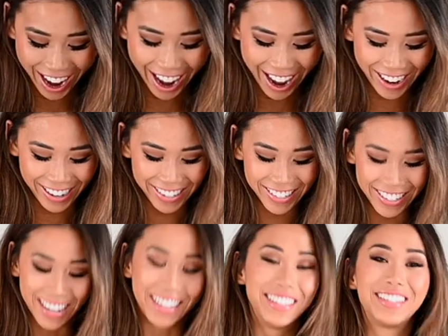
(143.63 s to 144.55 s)
And
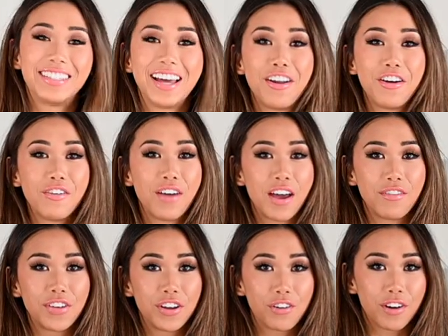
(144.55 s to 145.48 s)
instead of
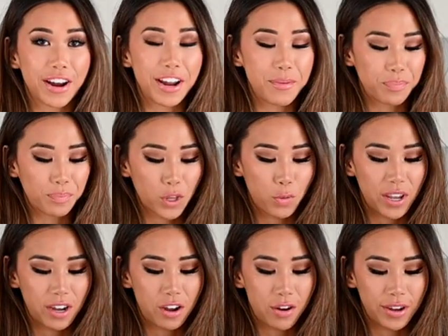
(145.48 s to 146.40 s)
heavy cream, we
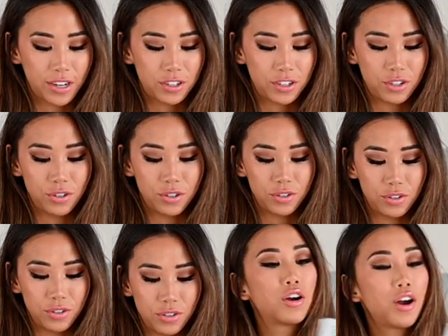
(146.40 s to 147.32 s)
are going to
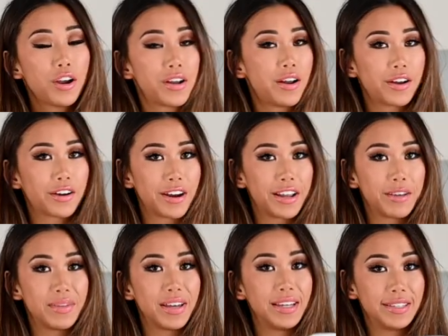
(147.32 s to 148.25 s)
use coconut cream
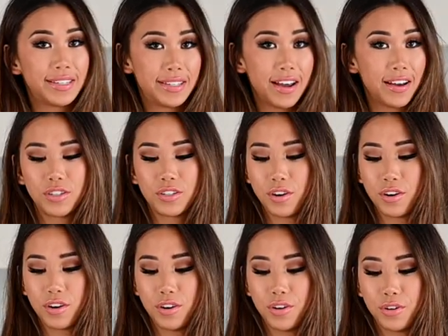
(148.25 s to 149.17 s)
instead.
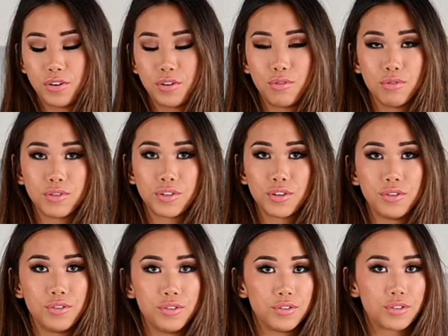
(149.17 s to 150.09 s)
So you can also
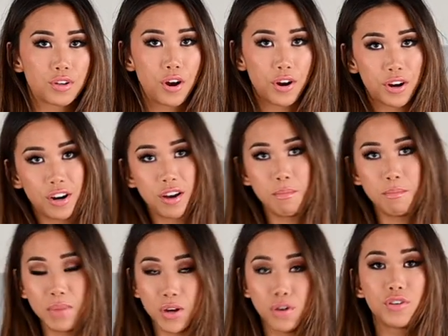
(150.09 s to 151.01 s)
use coconut
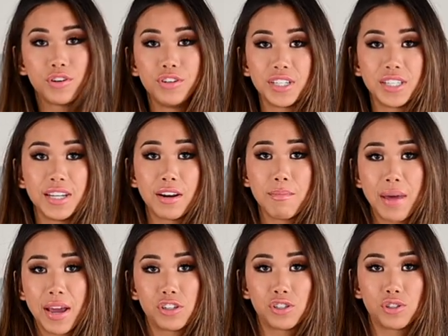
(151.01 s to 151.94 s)
milk. You just need to
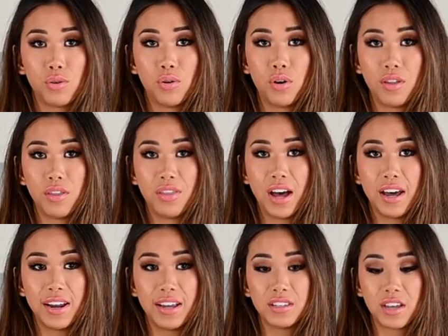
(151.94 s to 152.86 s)
make sure
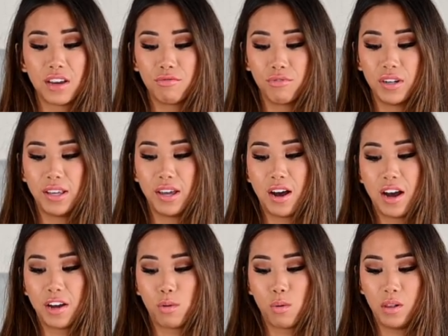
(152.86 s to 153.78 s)
that it's a really
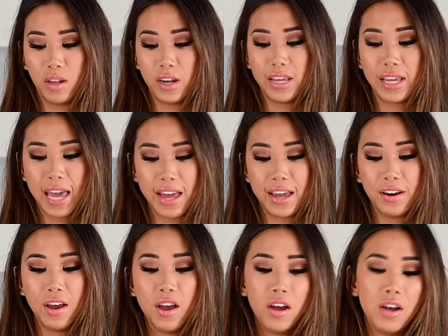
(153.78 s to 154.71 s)
high quality
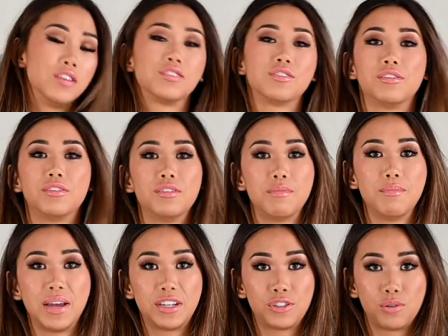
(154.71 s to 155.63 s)
can. So
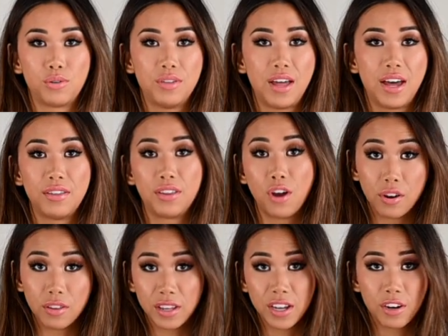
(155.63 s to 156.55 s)
make sure that the
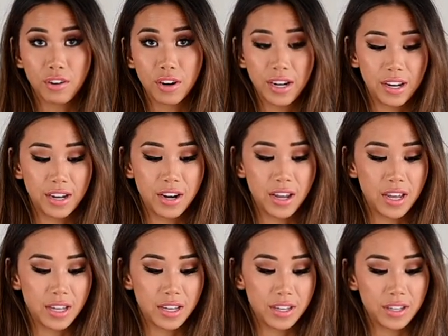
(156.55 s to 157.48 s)
only ingredient
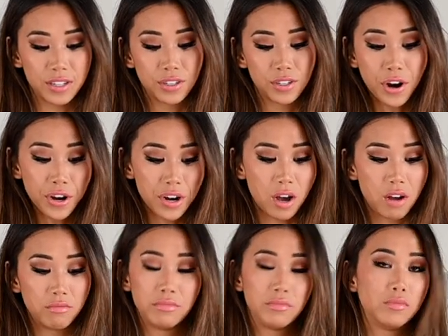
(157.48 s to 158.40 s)
is
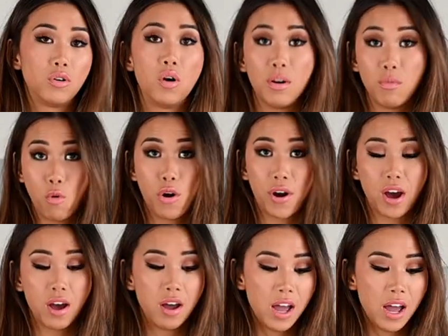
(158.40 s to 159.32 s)
coconut and
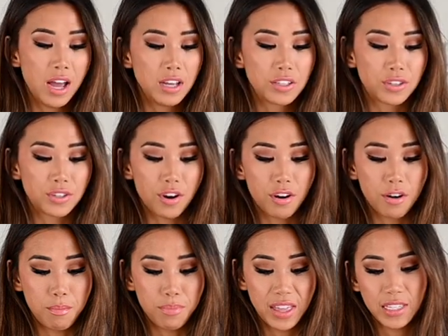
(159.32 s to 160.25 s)
water. So
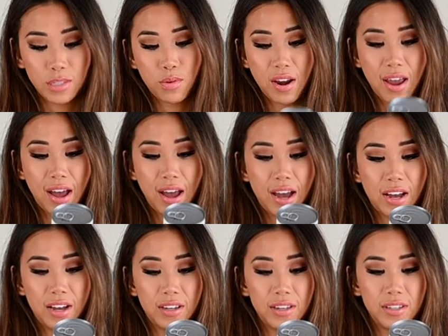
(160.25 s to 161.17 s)
this one
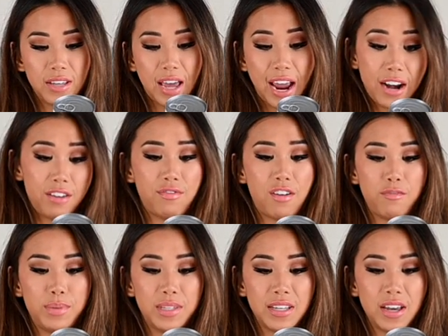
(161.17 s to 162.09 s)
has
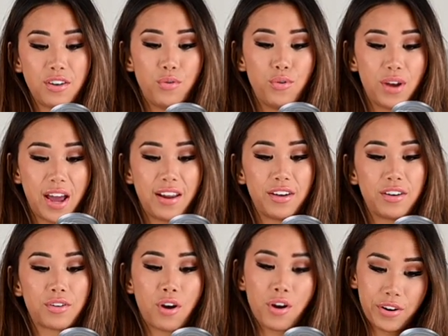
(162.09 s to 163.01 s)
85% organic
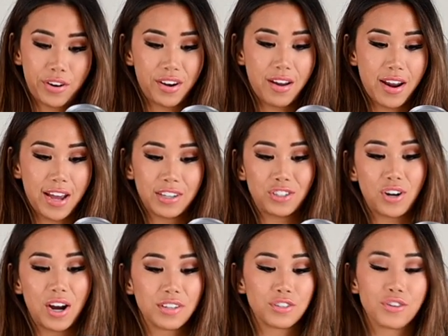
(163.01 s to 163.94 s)
coconut
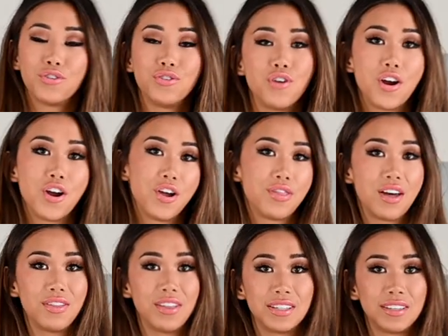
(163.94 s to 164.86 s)
extract. So you know
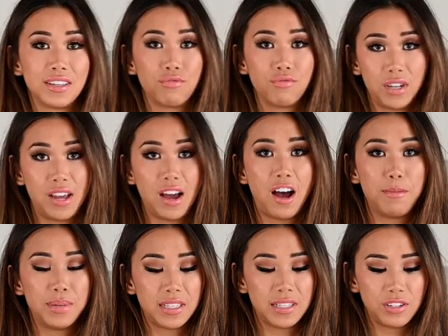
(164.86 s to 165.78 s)
that this is a really high
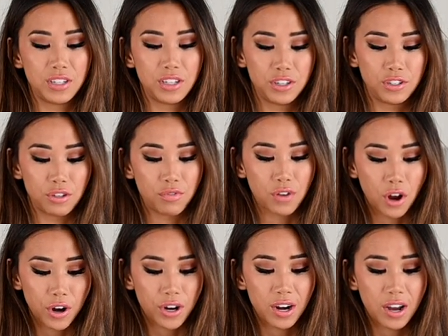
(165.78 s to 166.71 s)
percentage of
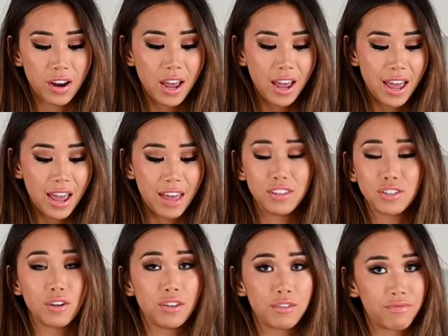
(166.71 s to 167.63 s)
coconut and there's
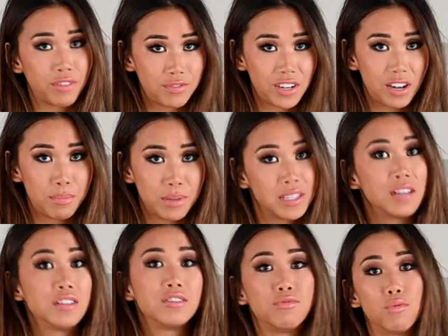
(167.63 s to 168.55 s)
only
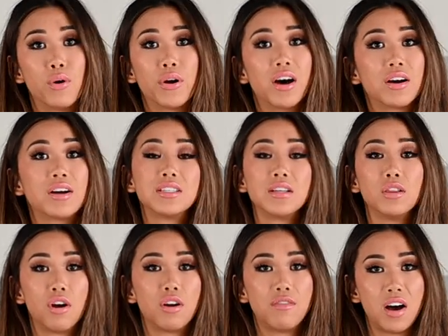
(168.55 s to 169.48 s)
15% of water, because a
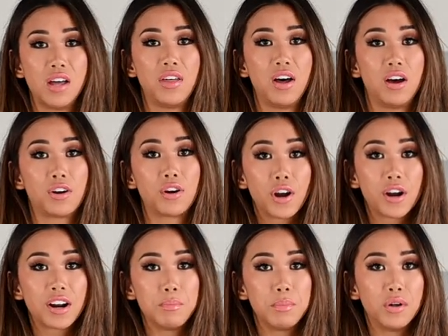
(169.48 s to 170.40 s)
lot of other
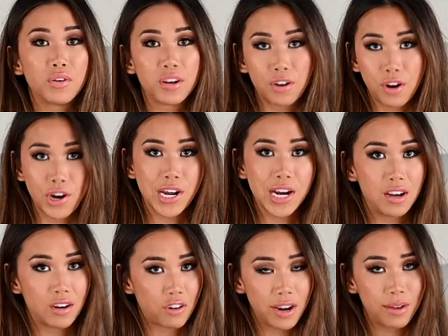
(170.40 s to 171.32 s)
coconut milk and
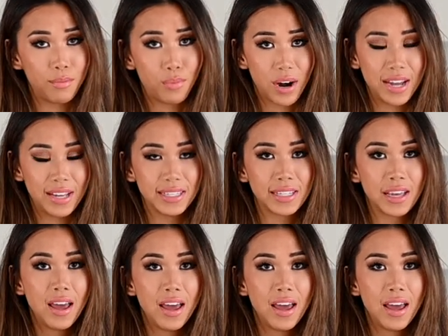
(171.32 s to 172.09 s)
coconut cream brands